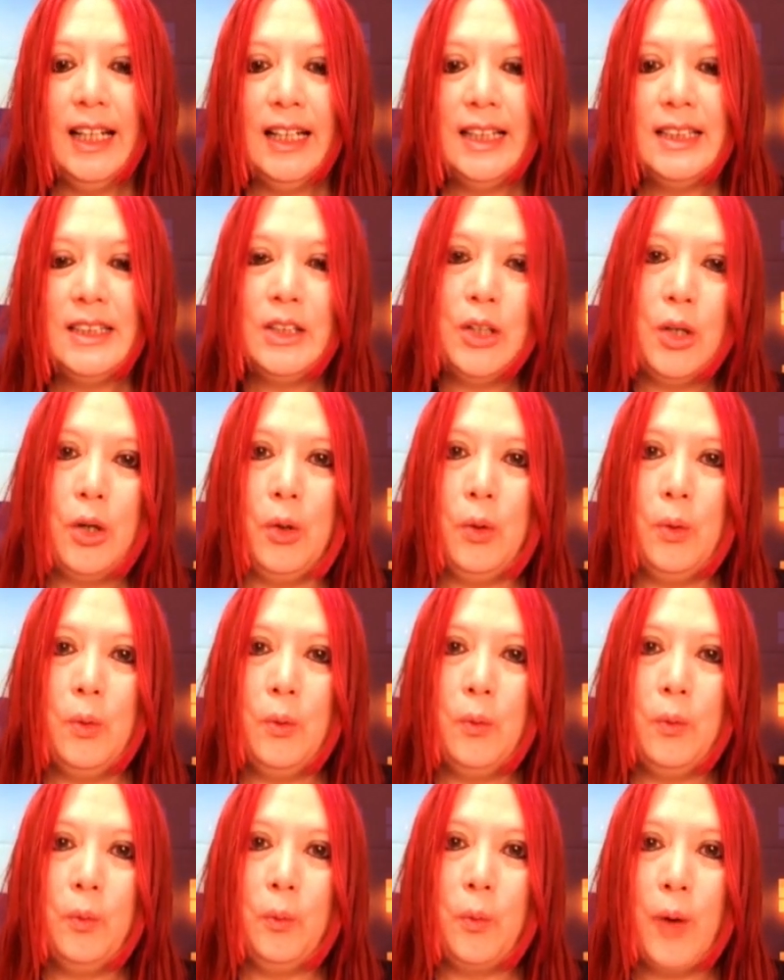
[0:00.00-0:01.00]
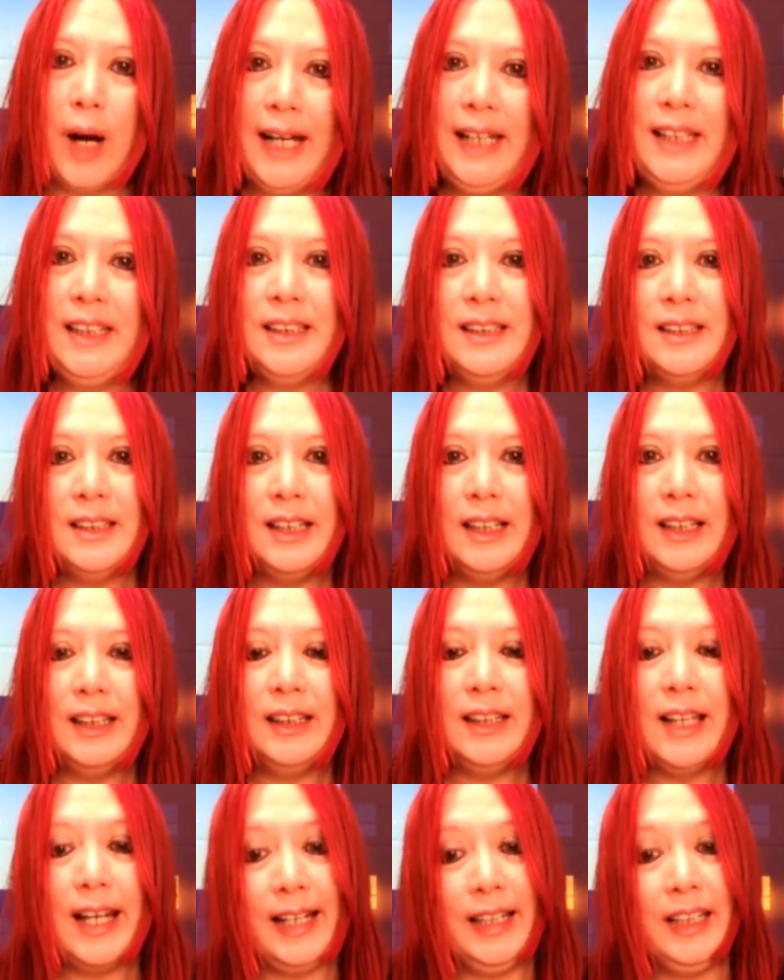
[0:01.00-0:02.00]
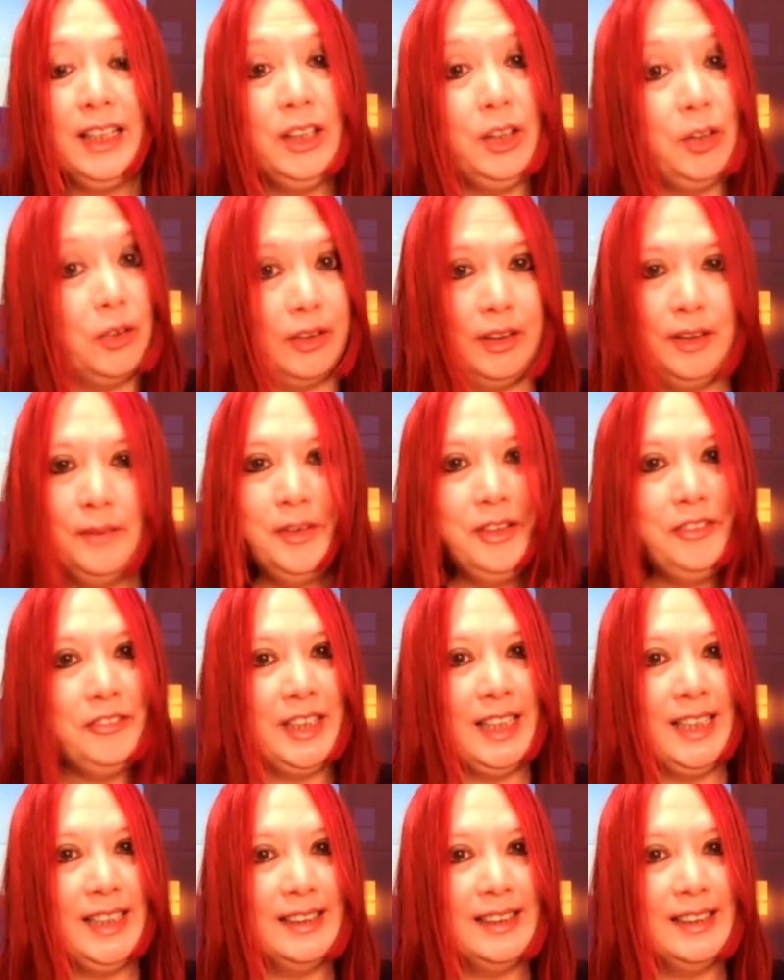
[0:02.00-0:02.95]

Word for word: So write like you're in a movie.